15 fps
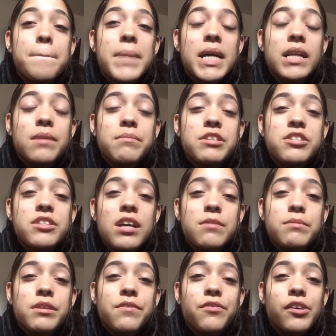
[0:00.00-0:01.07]
My name is
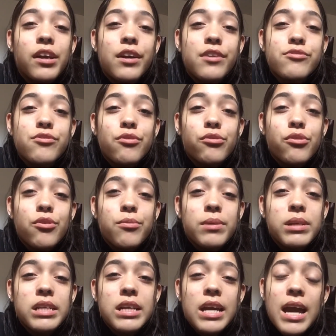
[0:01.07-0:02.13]
Jasmine, if you guys don't know
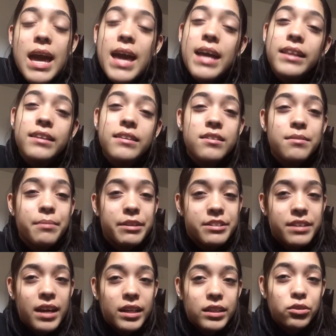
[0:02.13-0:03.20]
already, and this is my
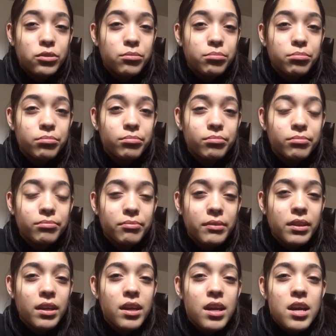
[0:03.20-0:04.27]
channel.
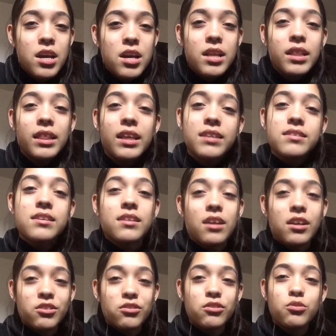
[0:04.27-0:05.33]
And let's get
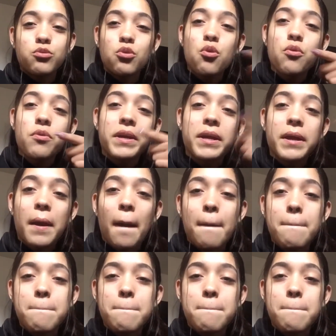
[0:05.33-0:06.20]
on to the story.